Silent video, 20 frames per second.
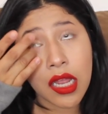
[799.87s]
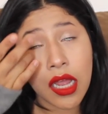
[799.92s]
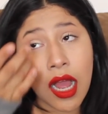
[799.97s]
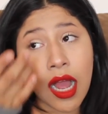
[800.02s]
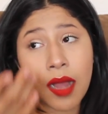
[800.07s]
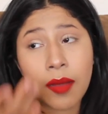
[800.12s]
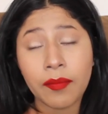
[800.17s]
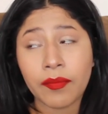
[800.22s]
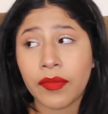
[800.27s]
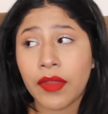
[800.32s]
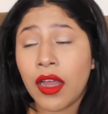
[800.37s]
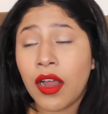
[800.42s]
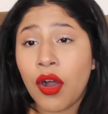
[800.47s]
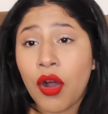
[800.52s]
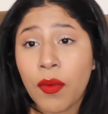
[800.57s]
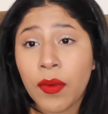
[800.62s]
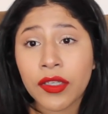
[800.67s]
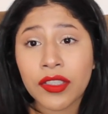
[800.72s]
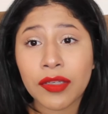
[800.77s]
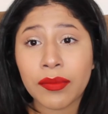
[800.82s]
um, a
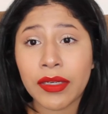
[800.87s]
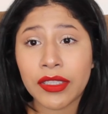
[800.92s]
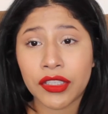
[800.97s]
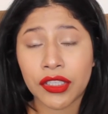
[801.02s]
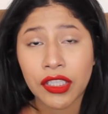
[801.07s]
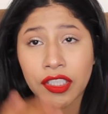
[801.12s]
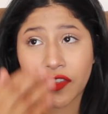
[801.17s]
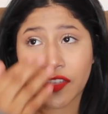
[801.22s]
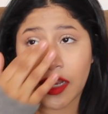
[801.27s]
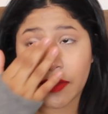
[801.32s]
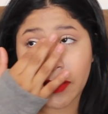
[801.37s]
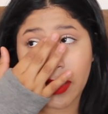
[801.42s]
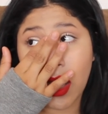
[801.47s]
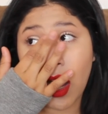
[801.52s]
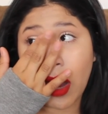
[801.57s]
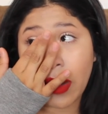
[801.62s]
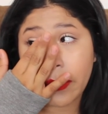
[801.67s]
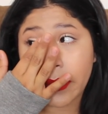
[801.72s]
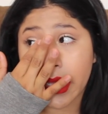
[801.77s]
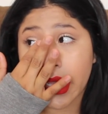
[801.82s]
whole bunch of my church family
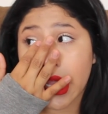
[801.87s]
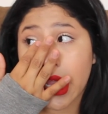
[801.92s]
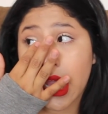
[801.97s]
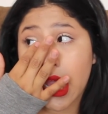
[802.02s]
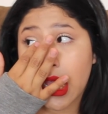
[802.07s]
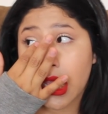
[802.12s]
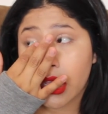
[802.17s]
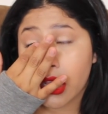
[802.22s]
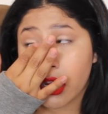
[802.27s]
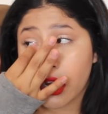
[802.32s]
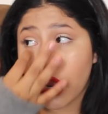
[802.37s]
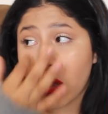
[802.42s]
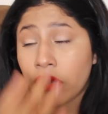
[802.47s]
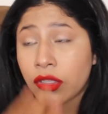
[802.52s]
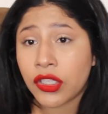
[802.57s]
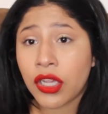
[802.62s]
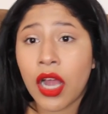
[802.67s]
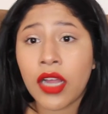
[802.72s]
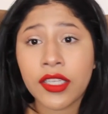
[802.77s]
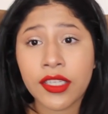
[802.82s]
helped me you
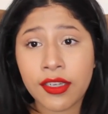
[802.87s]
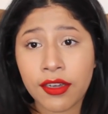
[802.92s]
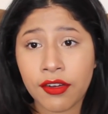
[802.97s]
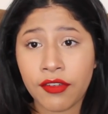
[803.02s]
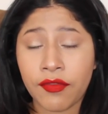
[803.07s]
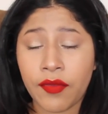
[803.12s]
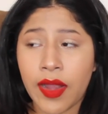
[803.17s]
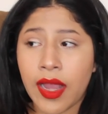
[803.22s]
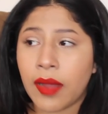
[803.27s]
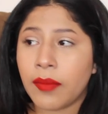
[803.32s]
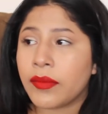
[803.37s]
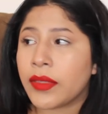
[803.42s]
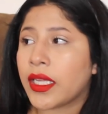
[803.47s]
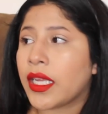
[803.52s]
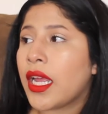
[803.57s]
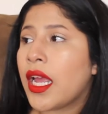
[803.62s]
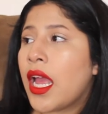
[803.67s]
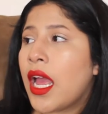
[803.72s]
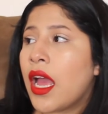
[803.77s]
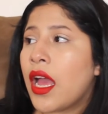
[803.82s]
know talk to your family